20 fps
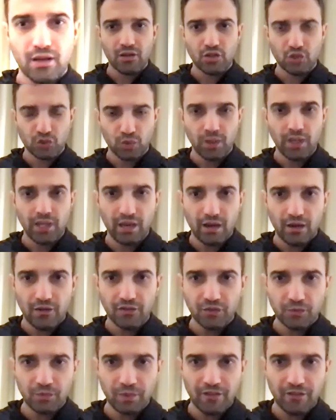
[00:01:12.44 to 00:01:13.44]
Shortly
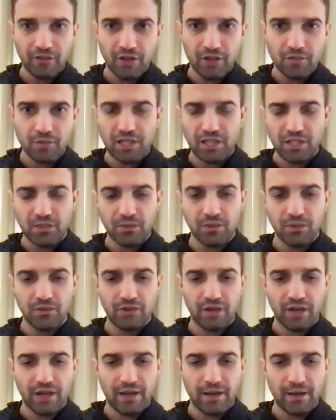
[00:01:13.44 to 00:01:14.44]
after my first meeting with
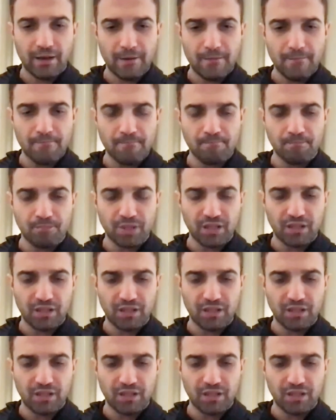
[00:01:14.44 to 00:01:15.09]
um,